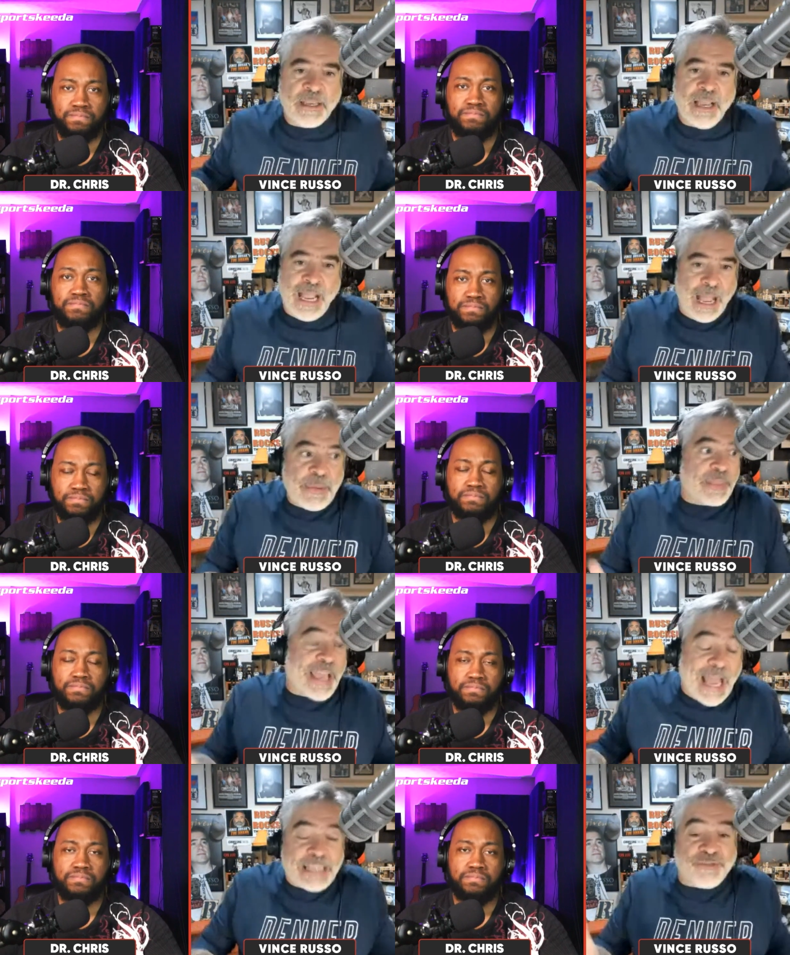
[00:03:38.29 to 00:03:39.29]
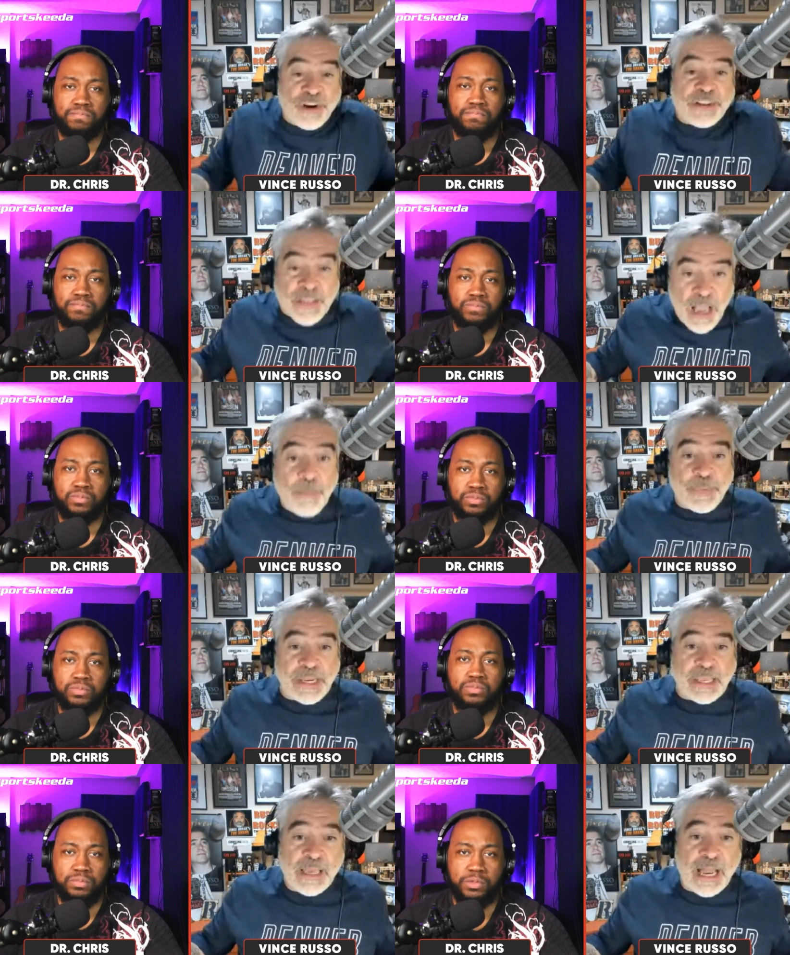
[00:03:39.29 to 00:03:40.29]
Speaker 1: I mean, the guy's running the
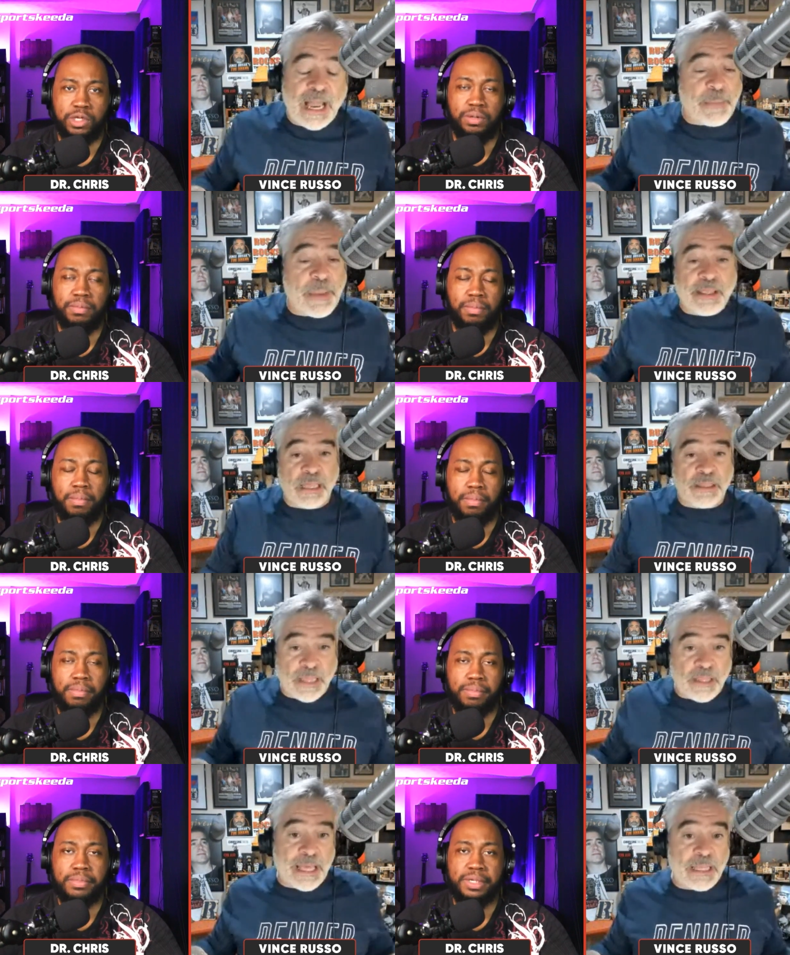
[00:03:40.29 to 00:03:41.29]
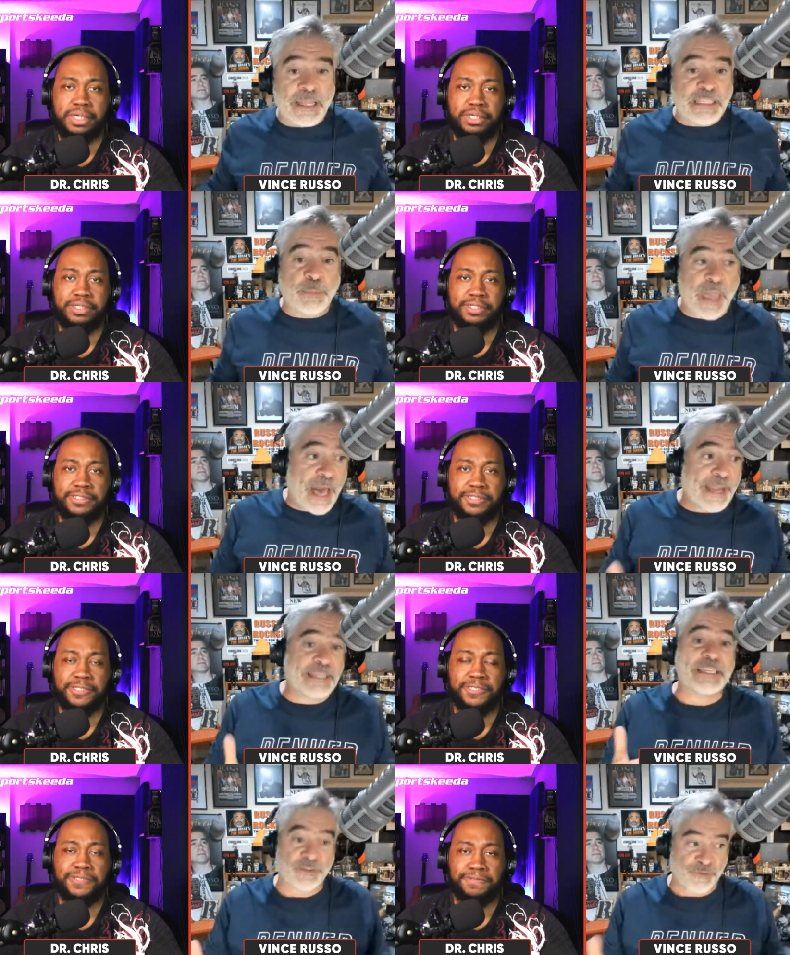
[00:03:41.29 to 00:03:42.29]
company. I, I mean, let's be honest.
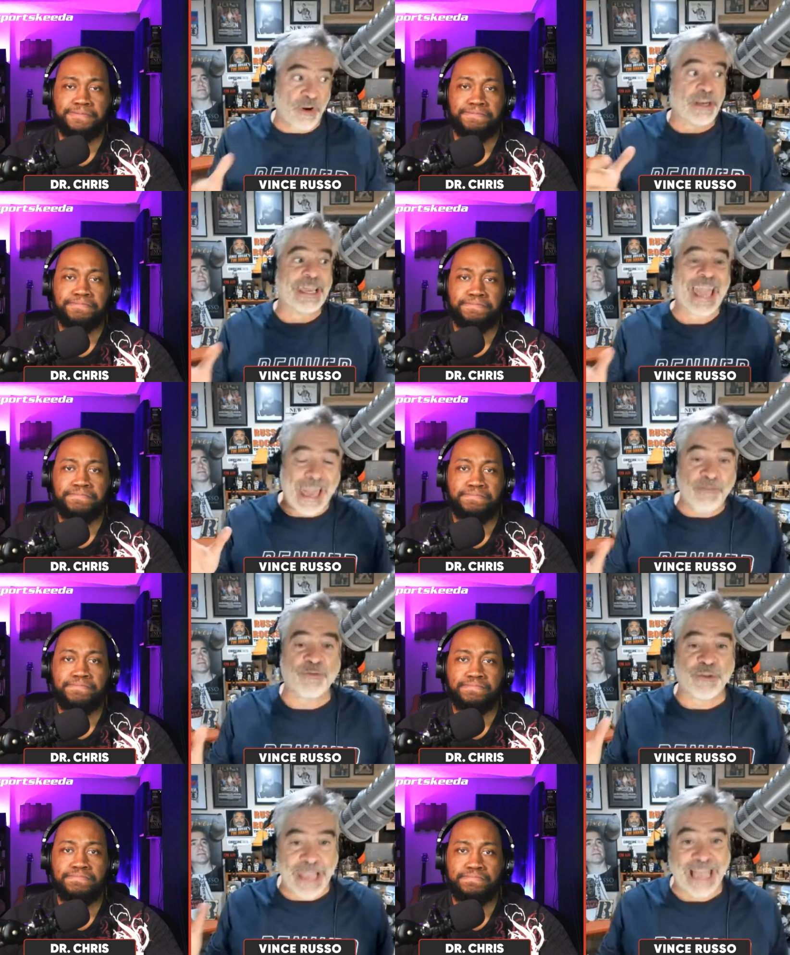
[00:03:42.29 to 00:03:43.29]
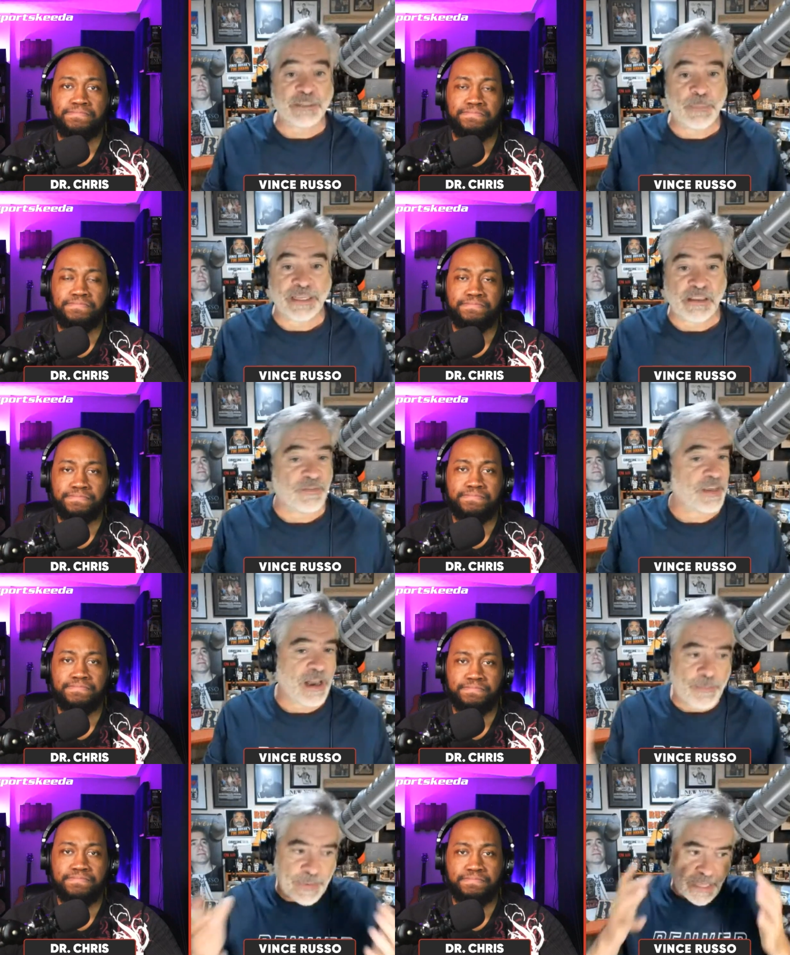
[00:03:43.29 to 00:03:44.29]
He's running every aspect of the
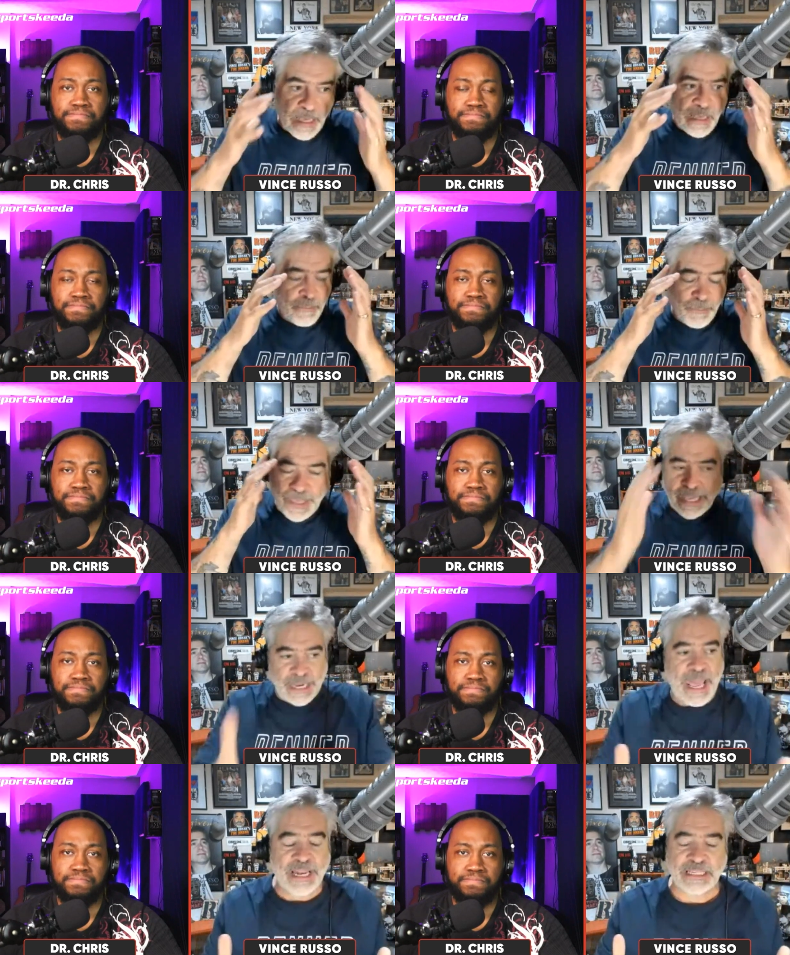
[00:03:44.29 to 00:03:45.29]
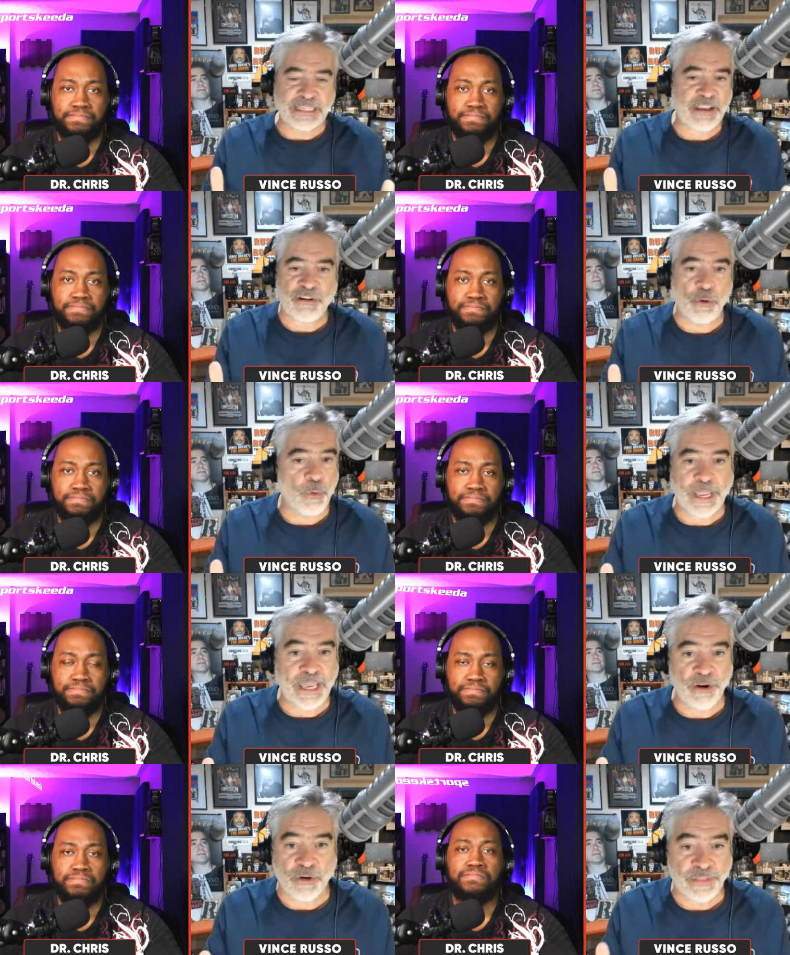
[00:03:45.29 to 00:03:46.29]
company. Me and Ed are zeroing
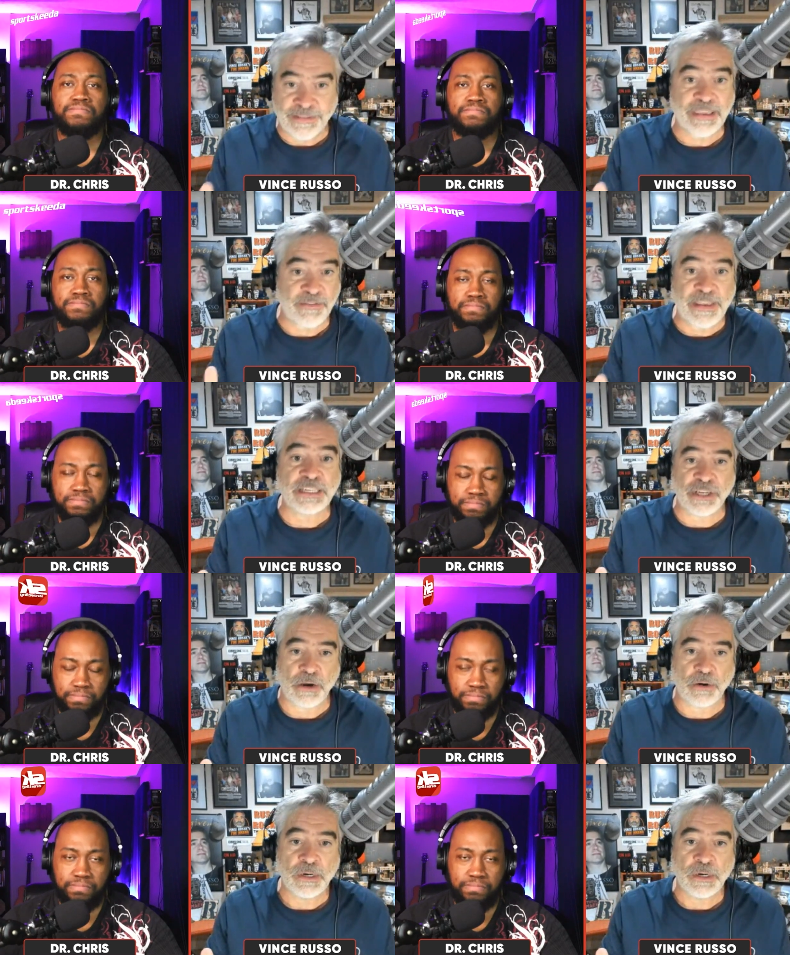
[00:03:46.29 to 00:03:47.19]
in on the T V show,